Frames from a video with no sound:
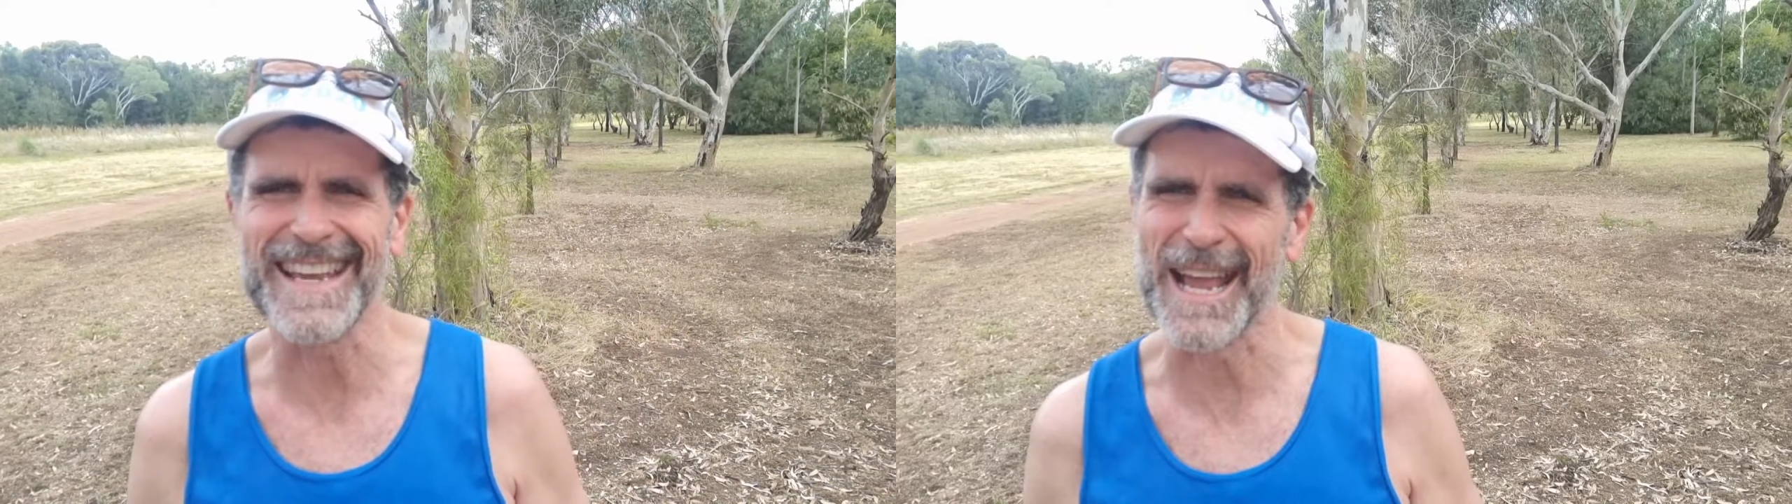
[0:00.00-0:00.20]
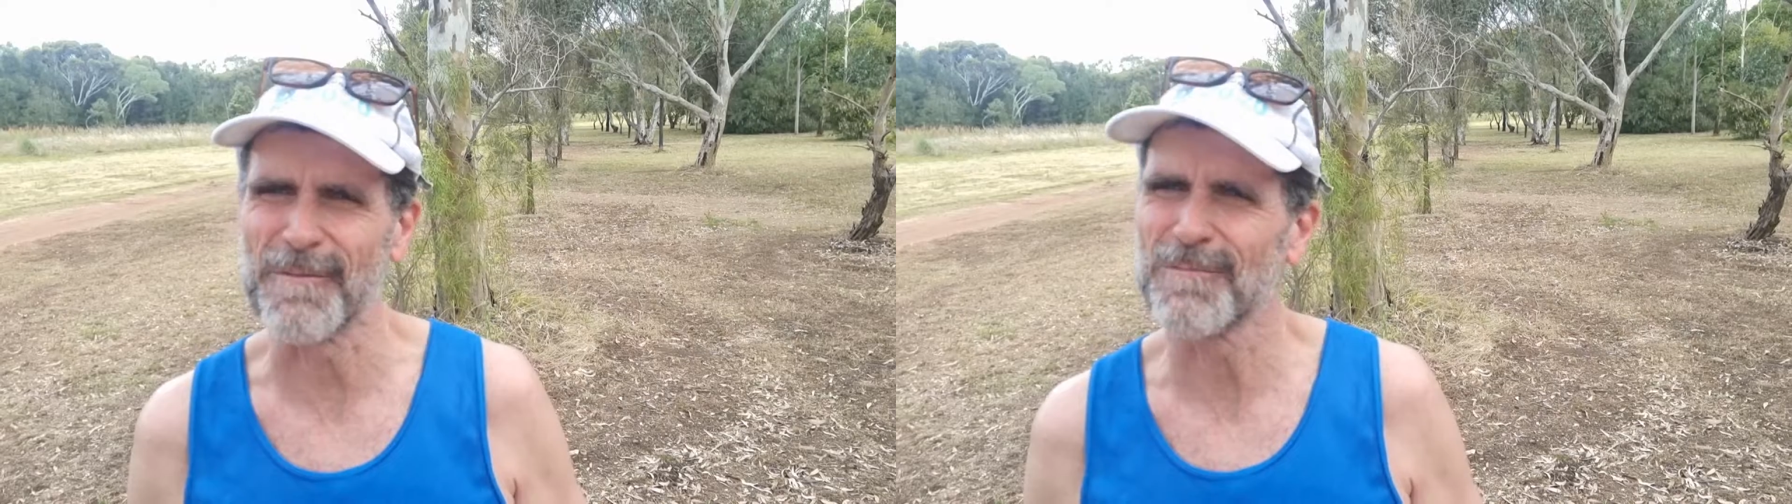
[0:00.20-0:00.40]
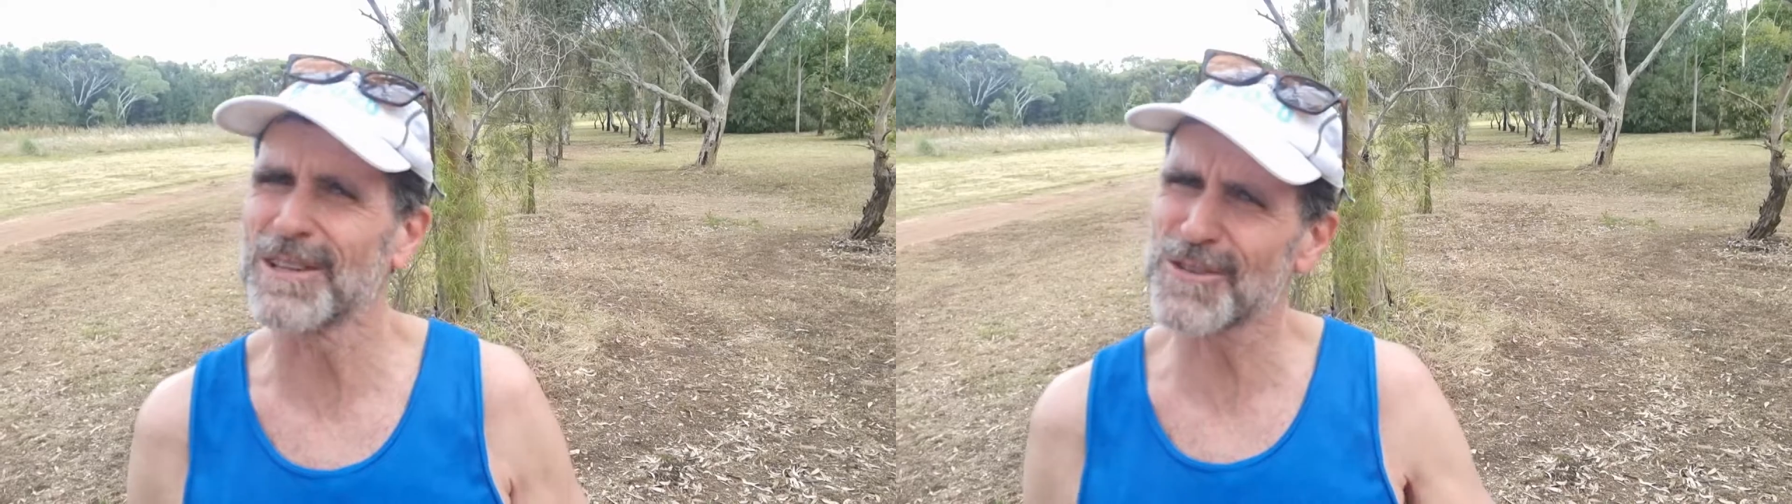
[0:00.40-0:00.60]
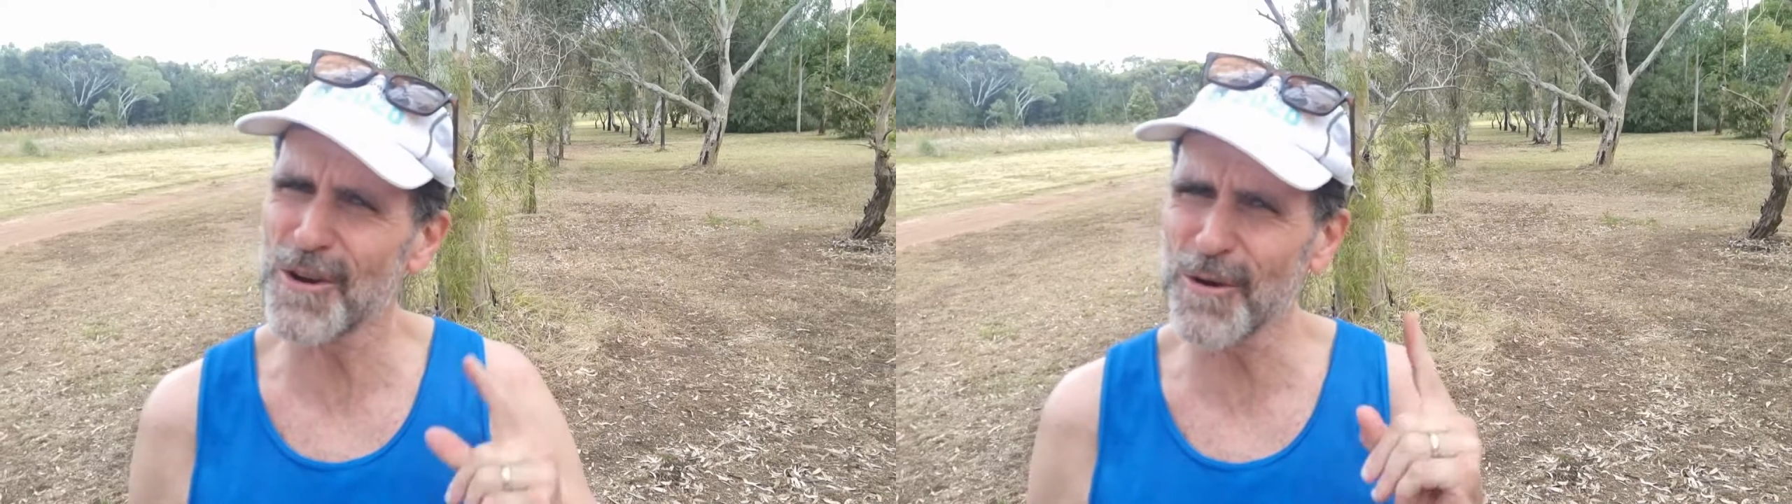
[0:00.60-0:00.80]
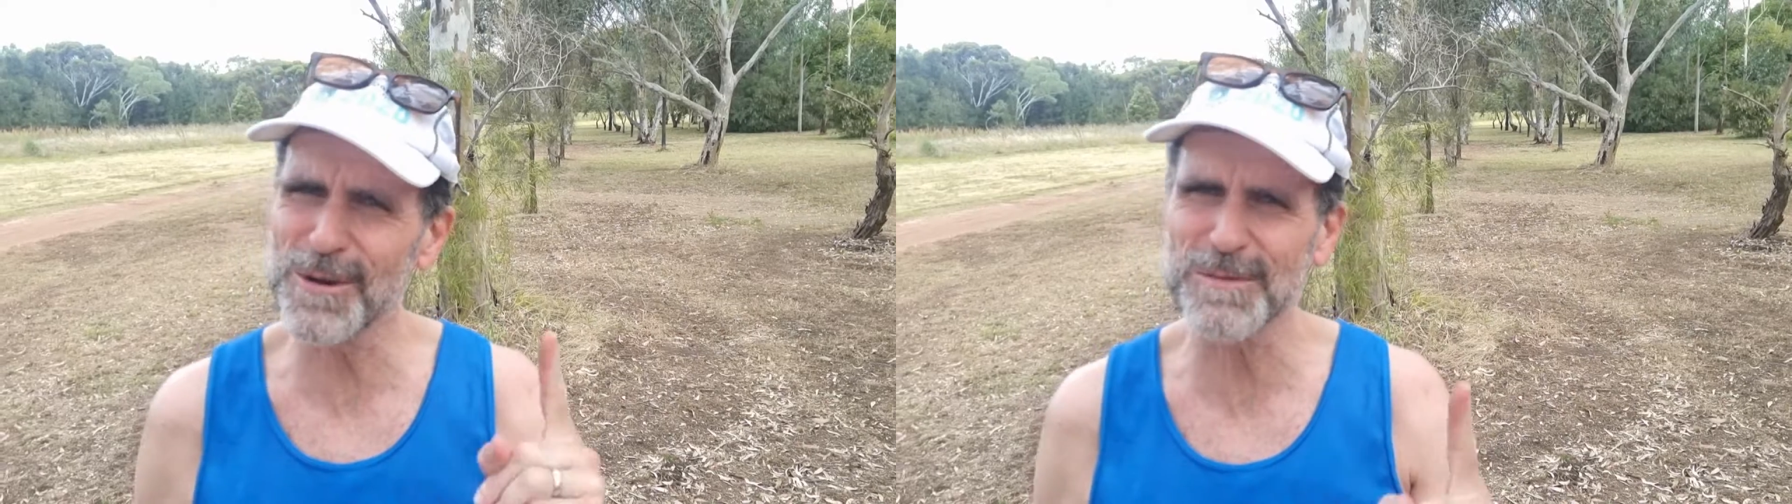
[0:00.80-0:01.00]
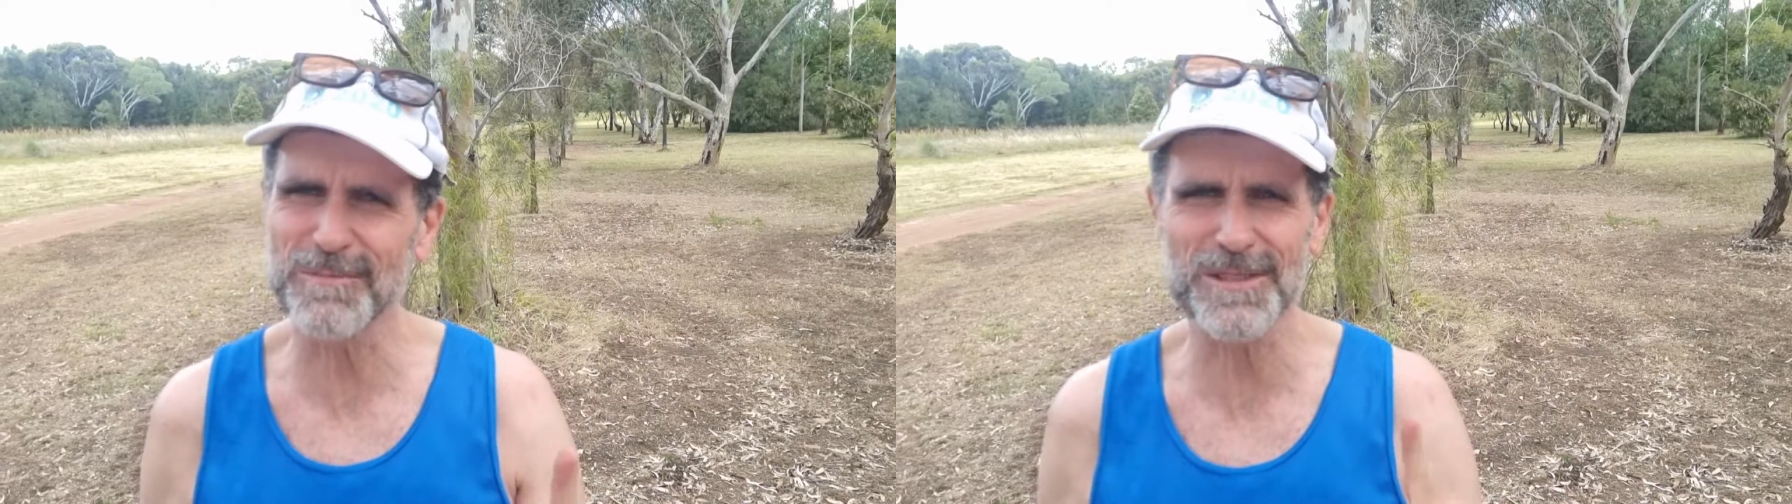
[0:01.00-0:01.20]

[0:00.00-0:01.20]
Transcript: yeah, it's not always,